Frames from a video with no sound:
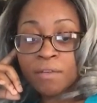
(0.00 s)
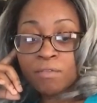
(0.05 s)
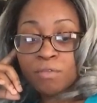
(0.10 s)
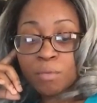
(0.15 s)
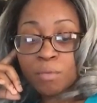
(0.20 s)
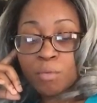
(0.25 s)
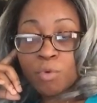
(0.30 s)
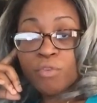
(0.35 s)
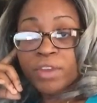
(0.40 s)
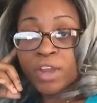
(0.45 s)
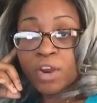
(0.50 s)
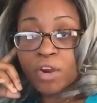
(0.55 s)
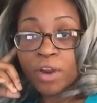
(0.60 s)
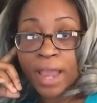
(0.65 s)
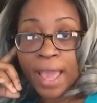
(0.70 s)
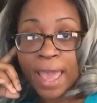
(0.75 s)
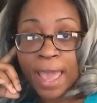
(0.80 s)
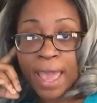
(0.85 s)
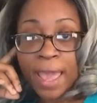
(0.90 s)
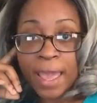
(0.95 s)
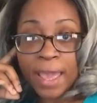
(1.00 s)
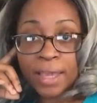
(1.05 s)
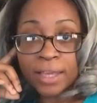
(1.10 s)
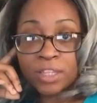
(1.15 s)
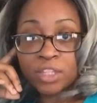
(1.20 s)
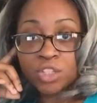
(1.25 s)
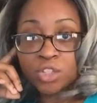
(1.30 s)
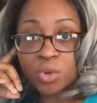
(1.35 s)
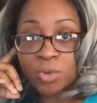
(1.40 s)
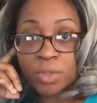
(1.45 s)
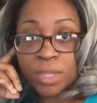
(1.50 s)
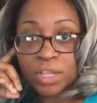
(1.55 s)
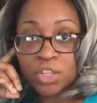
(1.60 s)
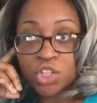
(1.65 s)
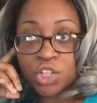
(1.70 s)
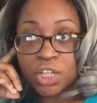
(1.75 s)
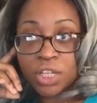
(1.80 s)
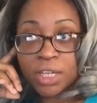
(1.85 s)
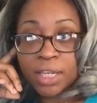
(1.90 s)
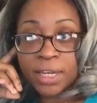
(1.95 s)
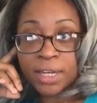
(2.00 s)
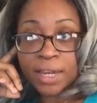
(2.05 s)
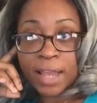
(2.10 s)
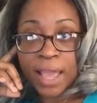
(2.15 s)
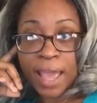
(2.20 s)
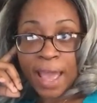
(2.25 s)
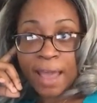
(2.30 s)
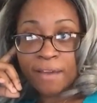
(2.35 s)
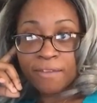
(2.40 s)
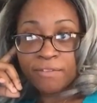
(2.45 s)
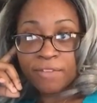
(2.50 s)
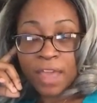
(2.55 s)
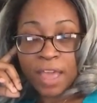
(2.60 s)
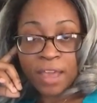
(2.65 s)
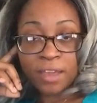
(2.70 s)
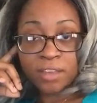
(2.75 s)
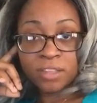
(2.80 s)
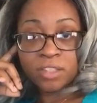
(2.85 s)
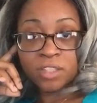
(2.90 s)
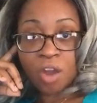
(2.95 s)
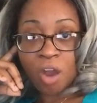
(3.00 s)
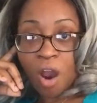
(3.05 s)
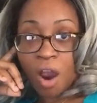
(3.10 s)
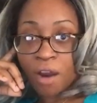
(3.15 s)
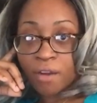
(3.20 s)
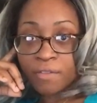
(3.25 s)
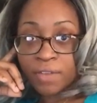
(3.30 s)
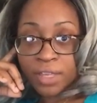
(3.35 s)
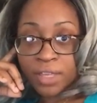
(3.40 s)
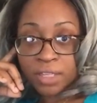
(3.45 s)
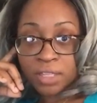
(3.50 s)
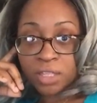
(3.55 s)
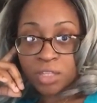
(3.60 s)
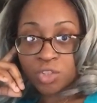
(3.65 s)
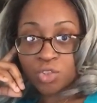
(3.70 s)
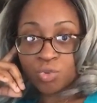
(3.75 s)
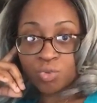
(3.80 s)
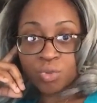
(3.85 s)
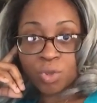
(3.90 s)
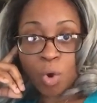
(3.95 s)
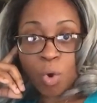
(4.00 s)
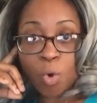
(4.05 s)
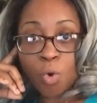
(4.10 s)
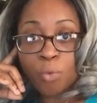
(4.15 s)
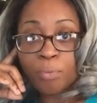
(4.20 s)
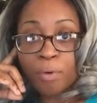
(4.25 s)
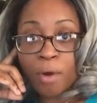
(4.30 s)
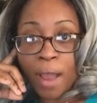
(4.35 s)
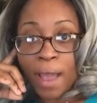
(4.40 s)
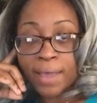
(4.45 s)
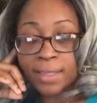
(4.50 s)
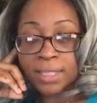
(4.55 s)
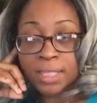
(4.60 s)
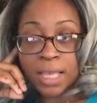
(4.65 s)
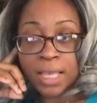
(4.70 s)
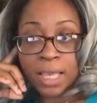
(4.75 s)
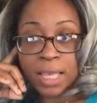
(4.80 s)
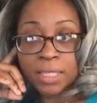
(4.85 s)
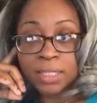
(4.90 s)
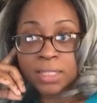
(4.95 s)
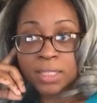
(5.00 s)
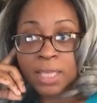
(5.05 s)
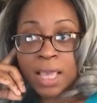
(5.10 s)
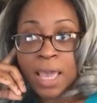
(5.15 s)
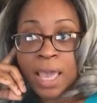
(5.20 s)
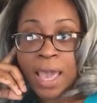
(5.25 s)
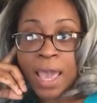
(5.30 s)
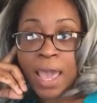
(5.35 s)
removing her eggs so that she can have eggs to harvest and do the whole process.